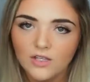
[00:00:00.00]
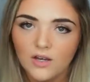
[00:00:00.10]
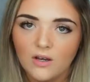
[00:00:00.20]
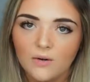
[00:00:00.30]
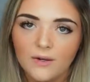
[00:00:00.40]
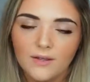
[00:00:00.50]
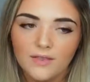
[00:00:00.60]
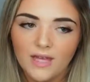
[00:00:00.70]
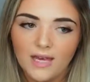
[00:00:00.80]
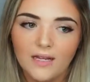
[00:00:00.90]
So
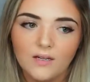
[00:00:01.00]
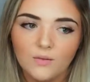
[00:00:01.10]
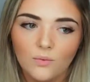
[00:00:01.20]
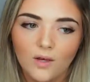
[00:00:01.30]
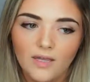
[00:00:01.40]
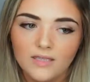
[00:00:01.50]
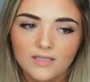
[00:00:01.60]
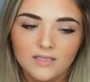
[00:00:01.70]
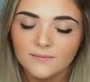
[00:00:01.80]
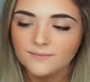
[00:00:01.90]
that
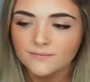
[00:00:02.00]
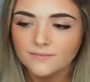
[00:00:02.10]
was